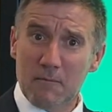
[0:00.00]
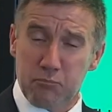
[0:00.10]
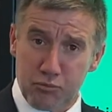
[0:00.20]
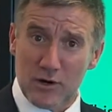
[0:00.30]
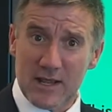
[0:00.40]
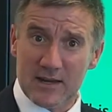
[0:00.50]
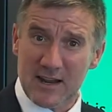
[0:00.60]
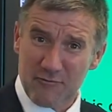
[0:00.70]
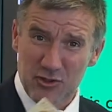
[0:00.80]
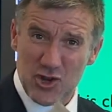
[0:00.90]
Brilliant.
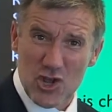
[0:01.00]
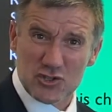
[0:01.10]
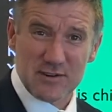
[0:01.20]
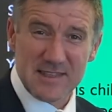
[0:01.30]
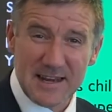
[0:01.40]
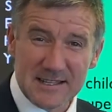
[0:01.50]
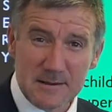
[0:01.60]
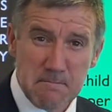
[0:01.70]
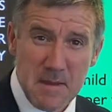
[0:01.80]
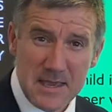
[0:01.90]
And for nursery, that is
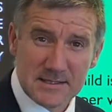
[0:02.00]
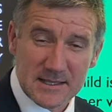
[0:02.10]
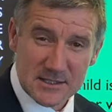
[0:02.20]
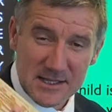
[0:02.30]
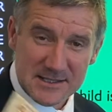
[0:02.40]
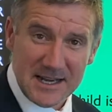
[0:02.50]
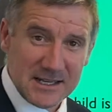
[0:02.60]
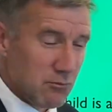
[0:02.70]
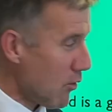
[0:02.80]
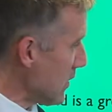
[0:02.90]
amazing. That's exactly what we